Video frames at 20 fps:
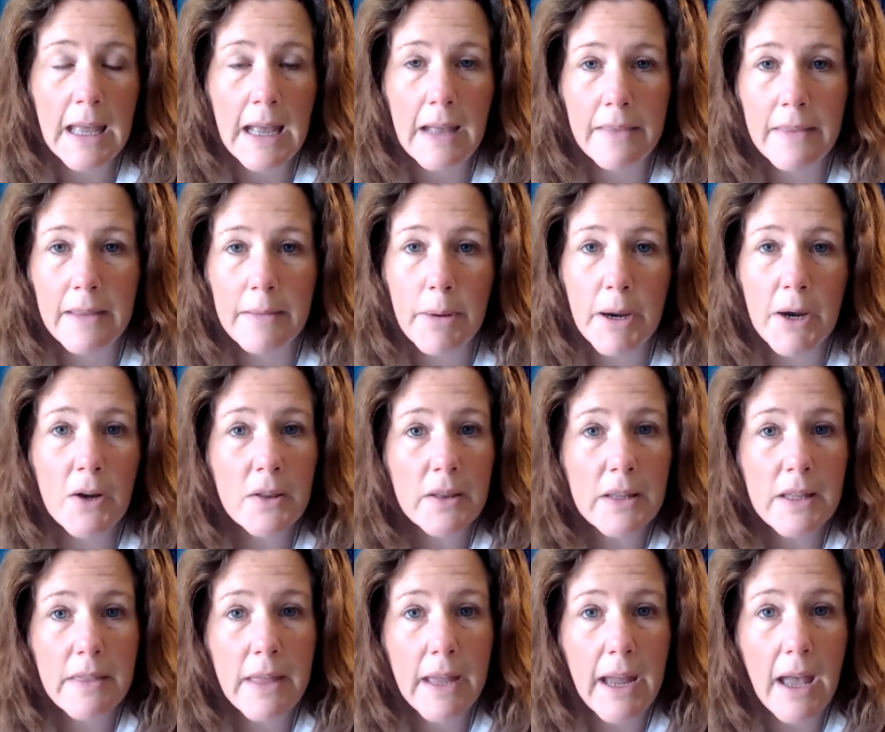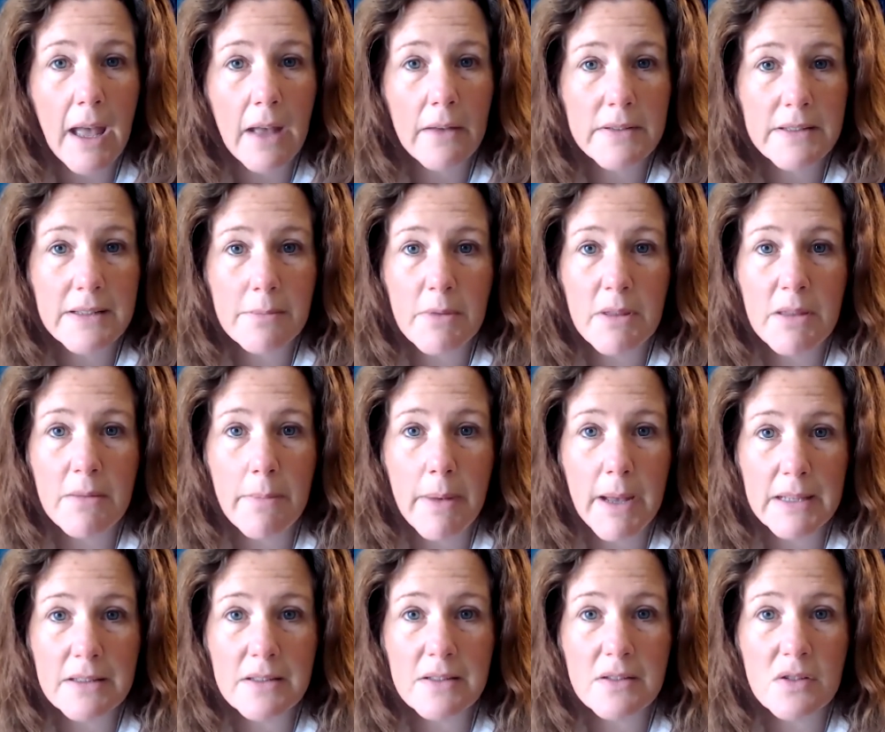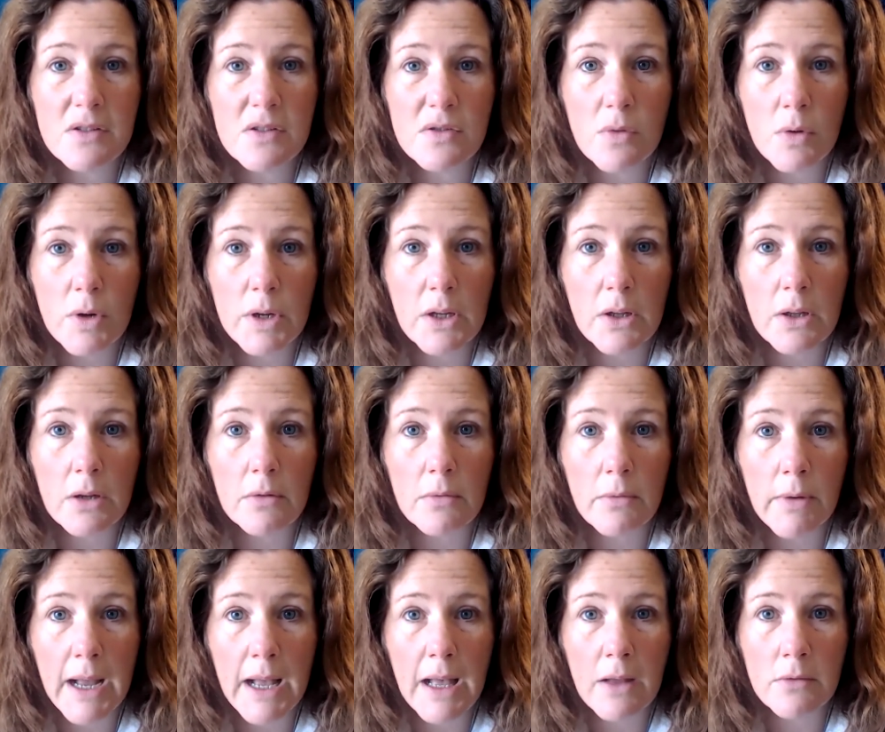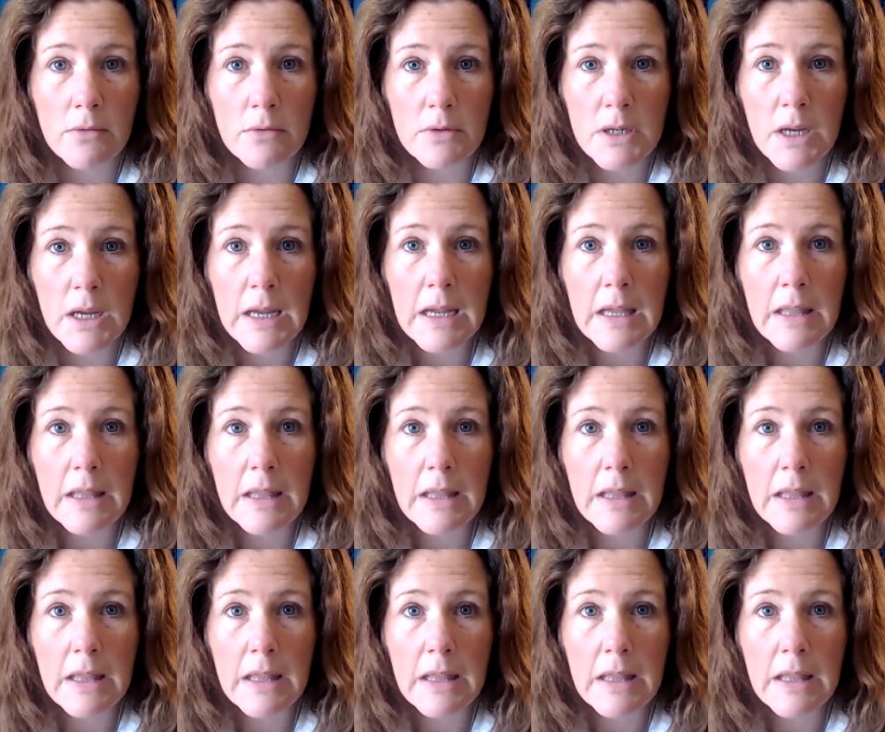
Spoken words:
And apparently they have some of the best soil around.